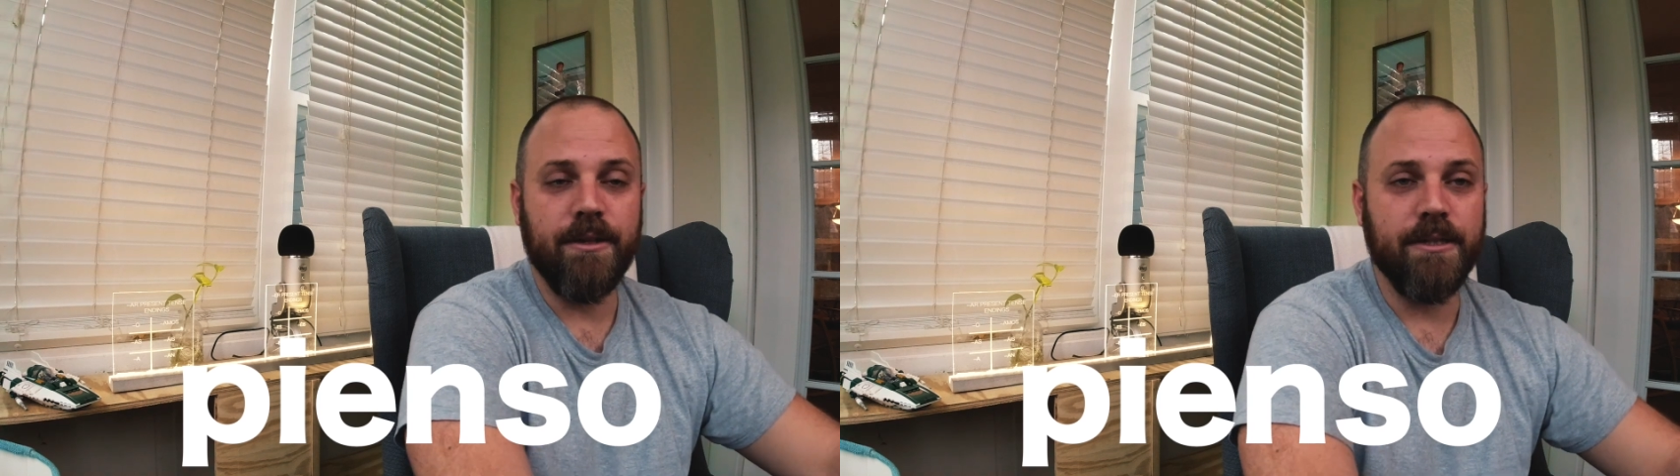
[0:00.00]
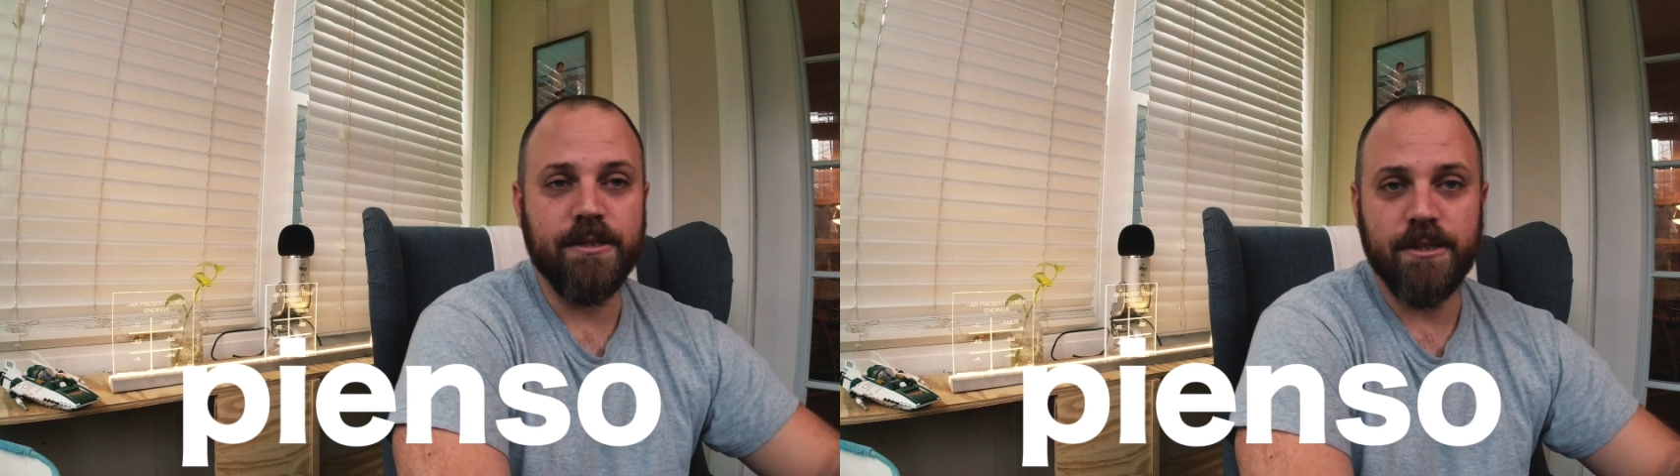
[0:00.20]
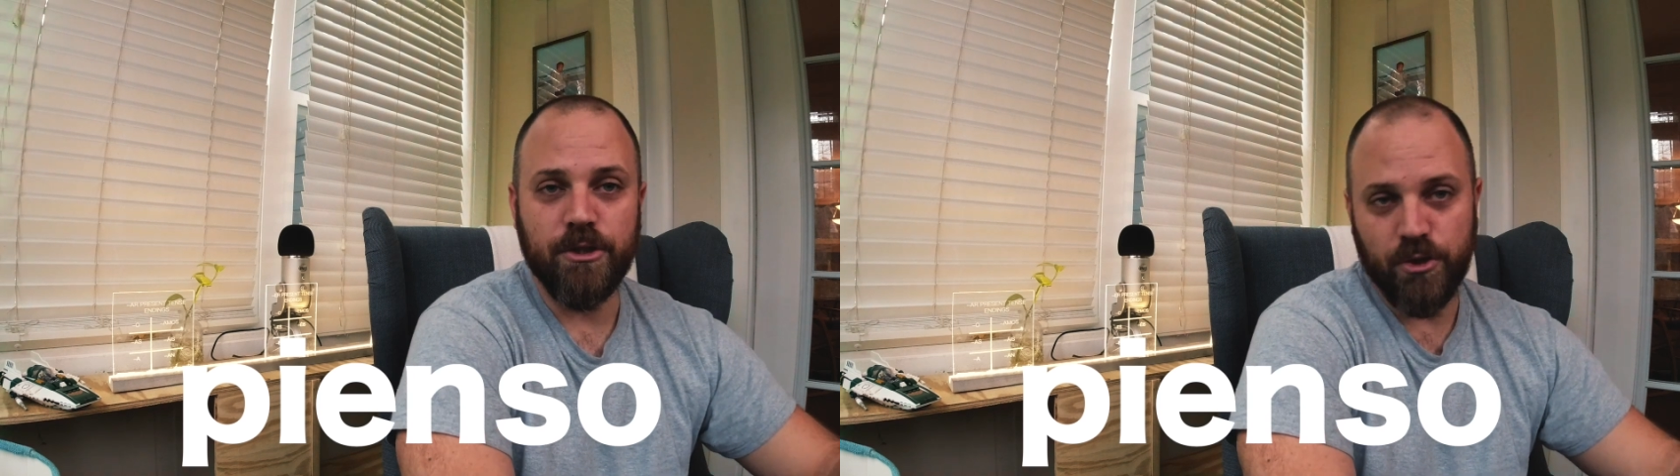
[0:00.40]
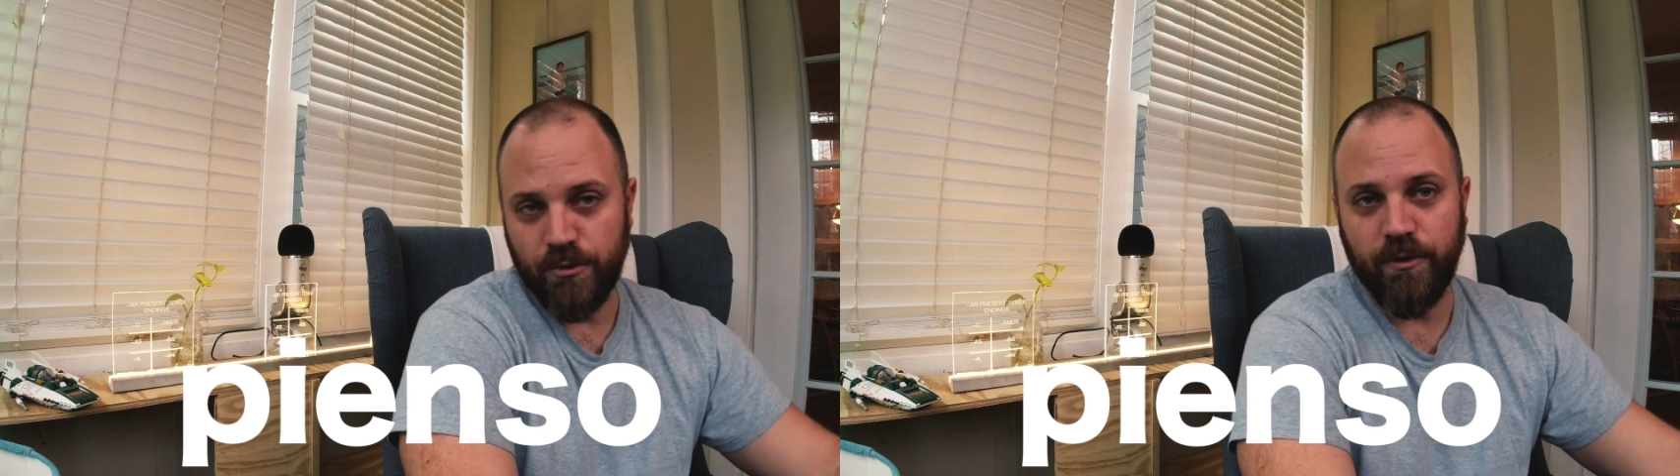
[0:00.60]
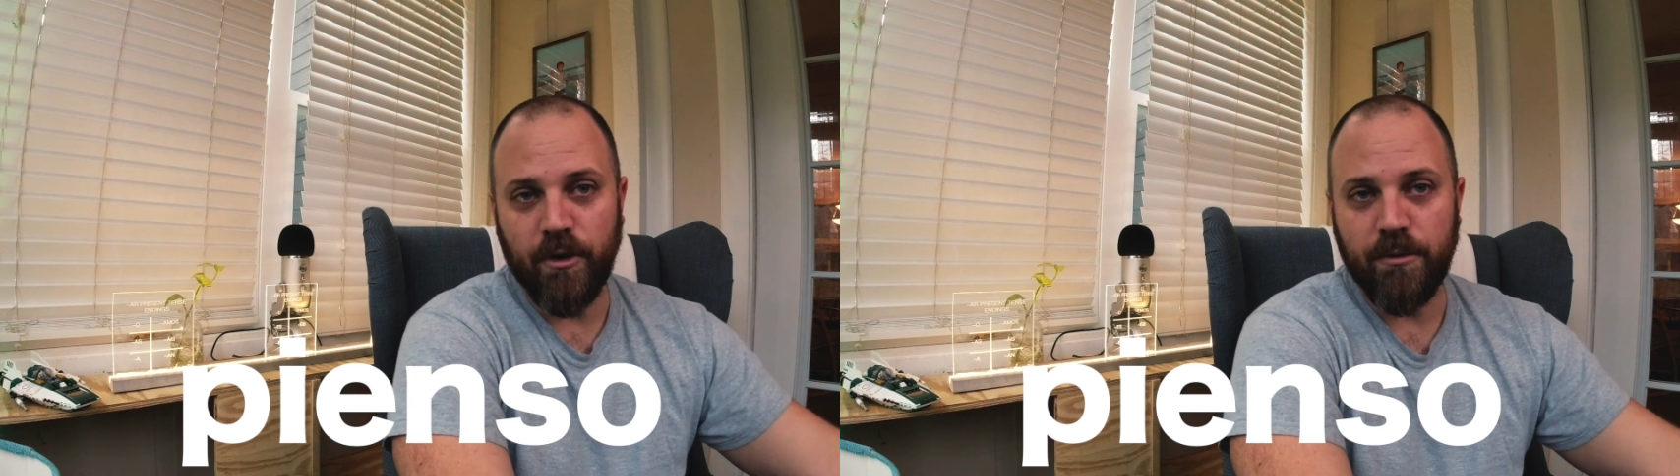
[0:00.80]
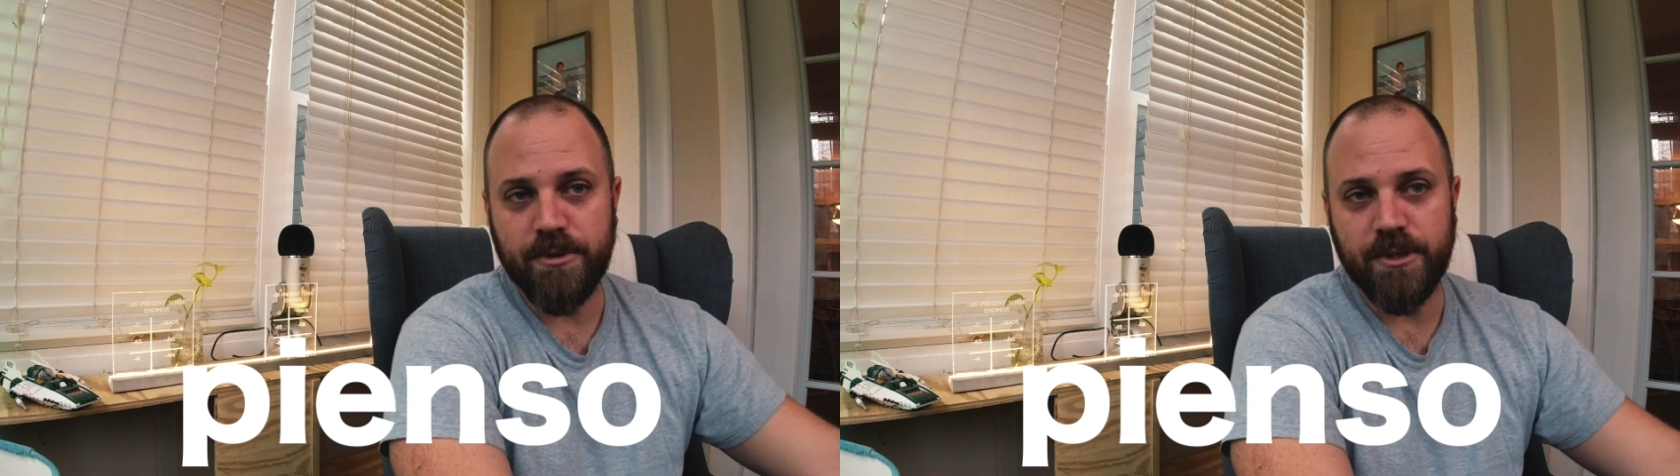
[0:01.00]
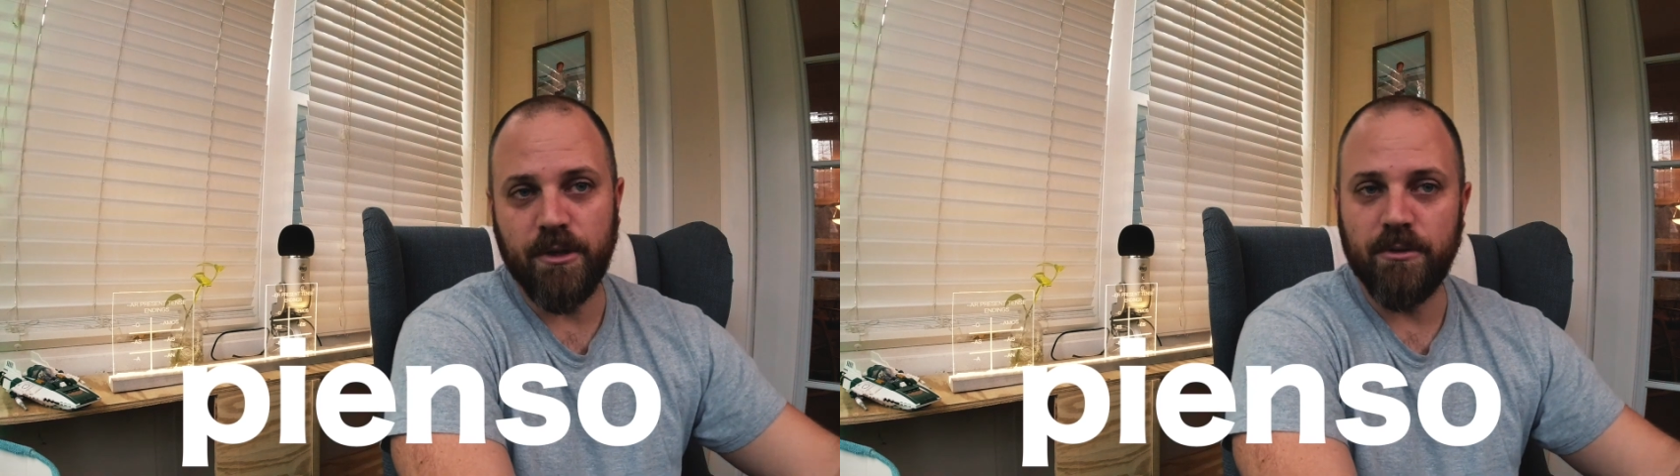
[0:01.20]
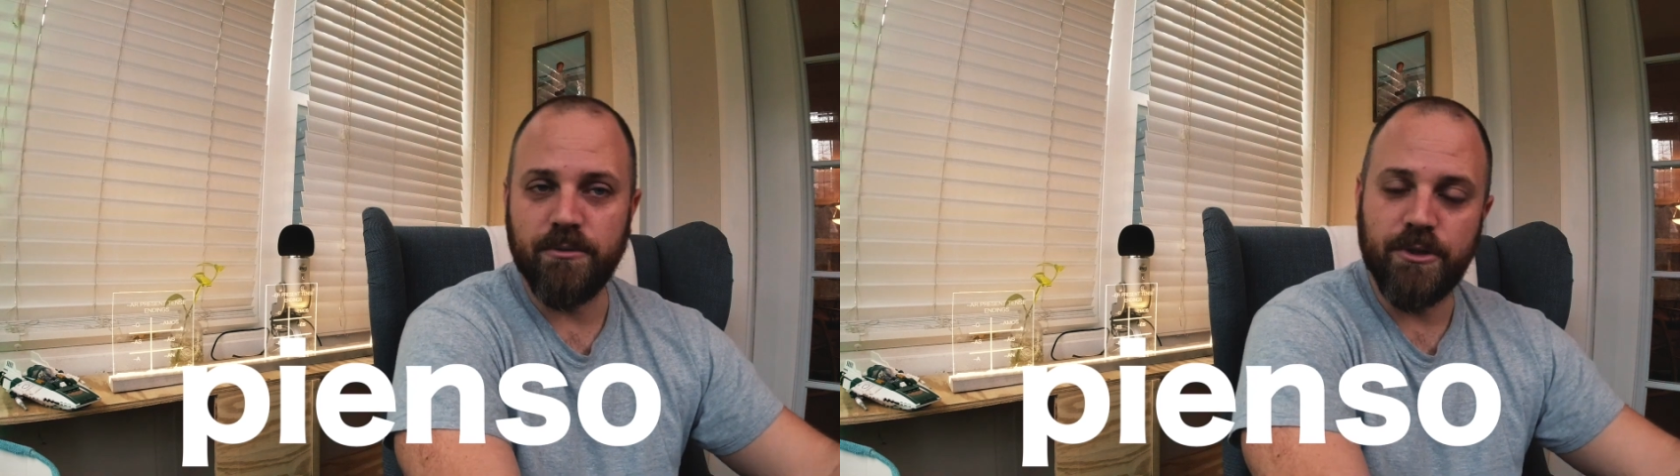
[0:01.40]
This is a shoe verb,
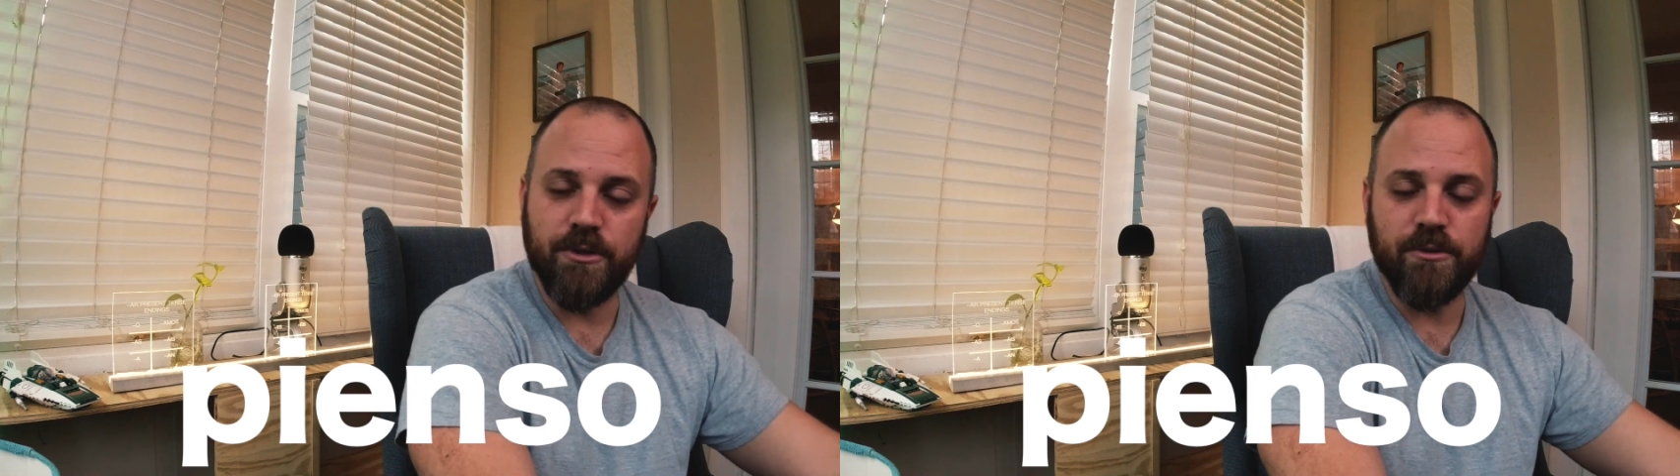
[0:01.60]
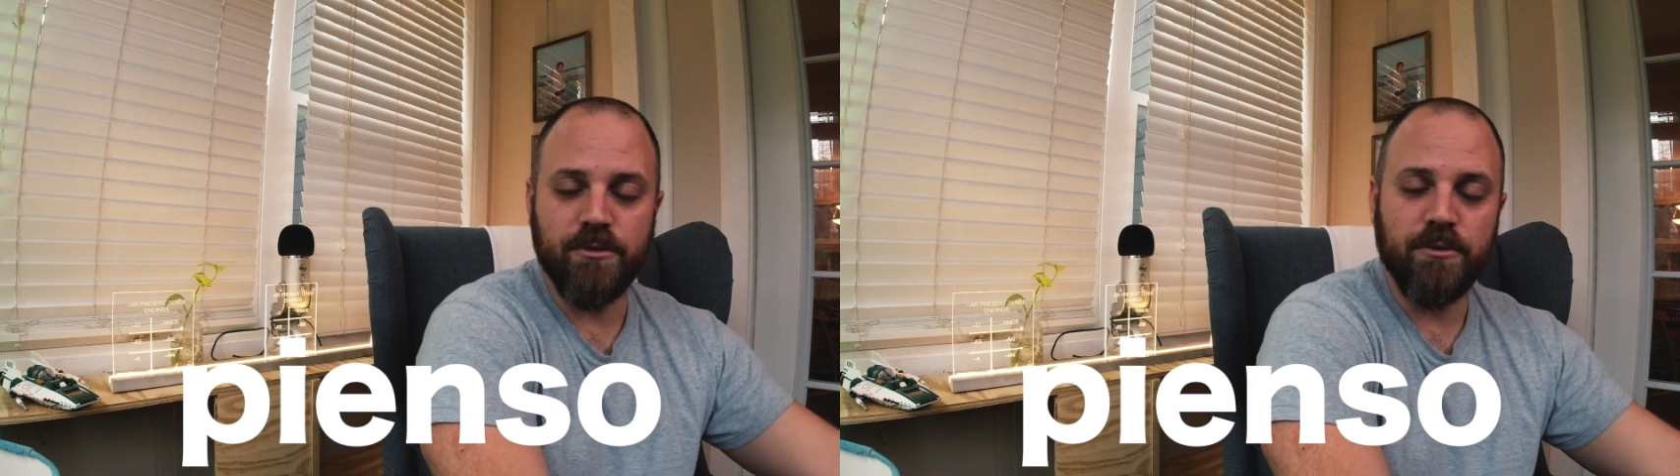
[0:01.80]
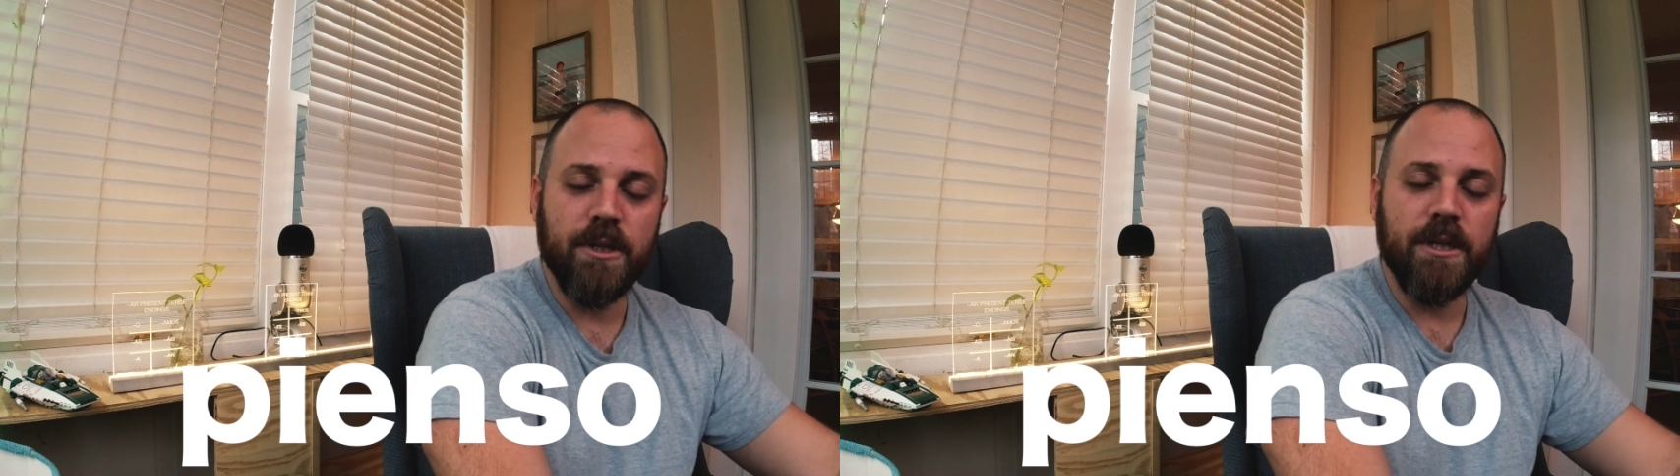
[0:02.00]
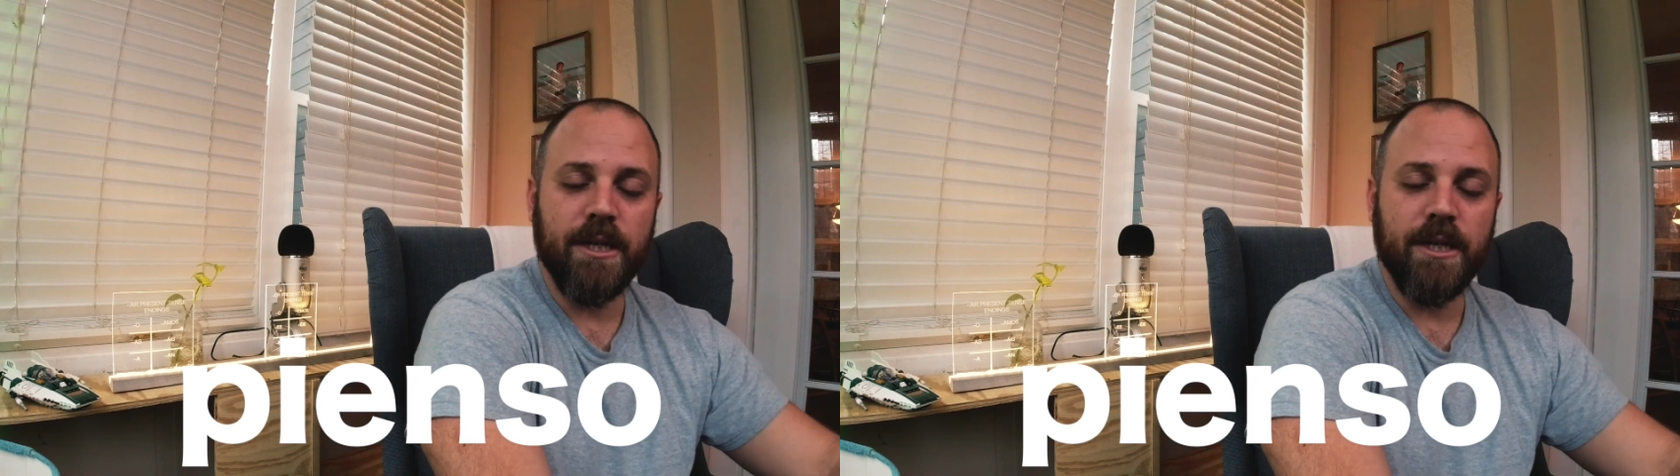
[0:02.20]
so to,